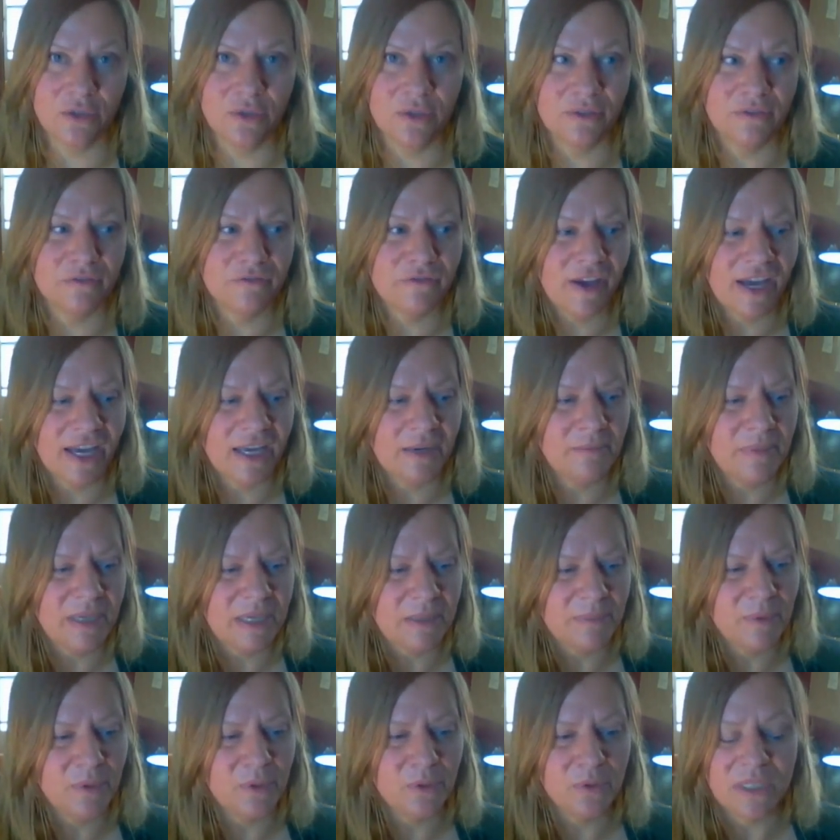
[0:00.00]
You can find
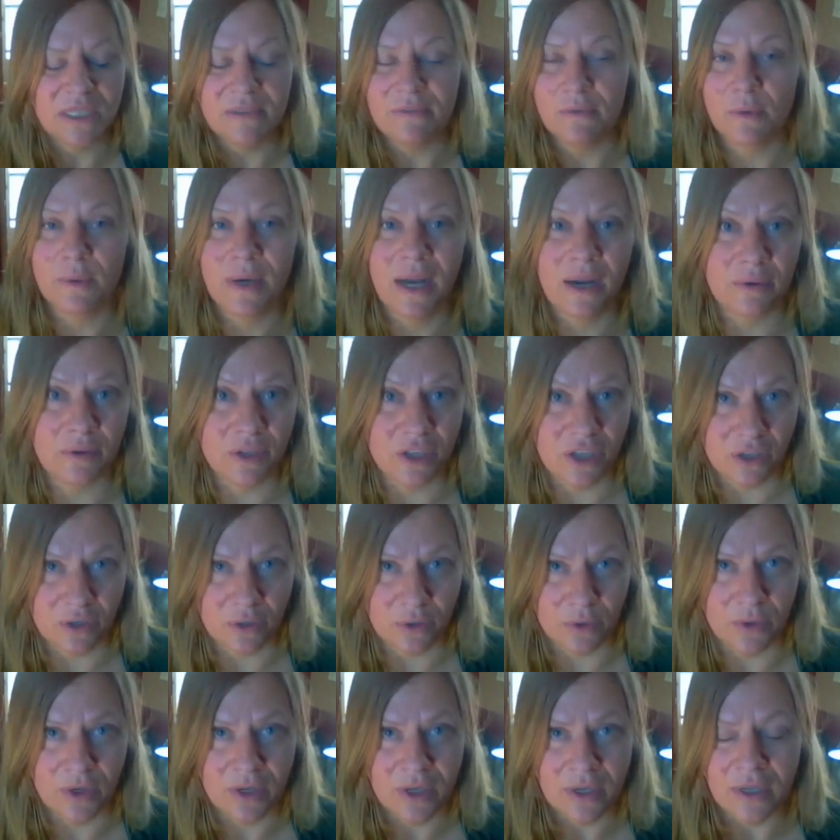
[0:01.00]
people who live around
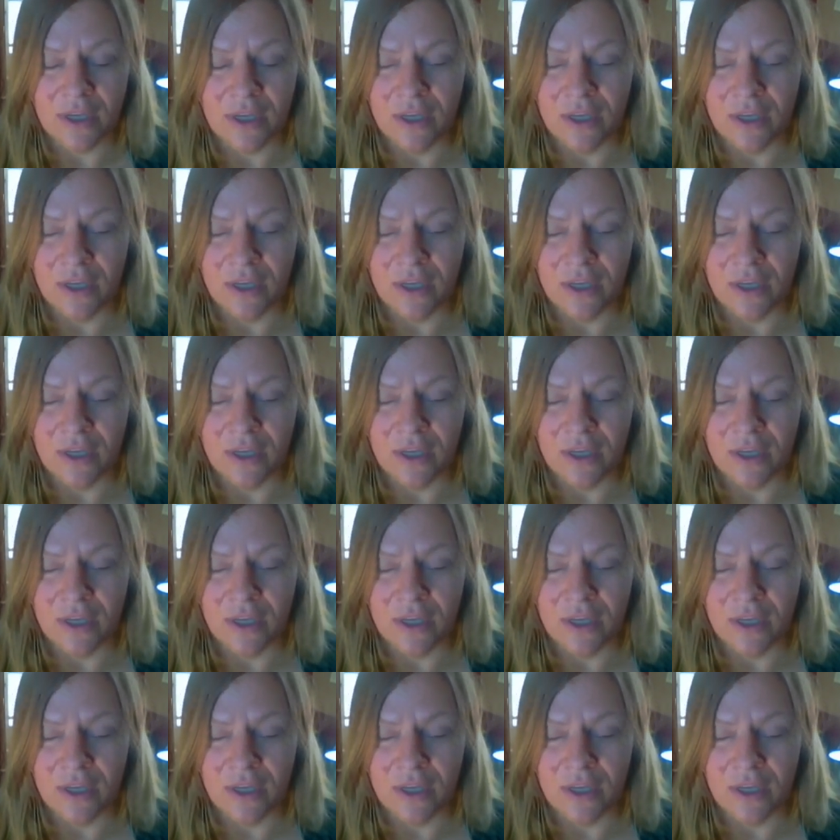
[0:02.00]
you.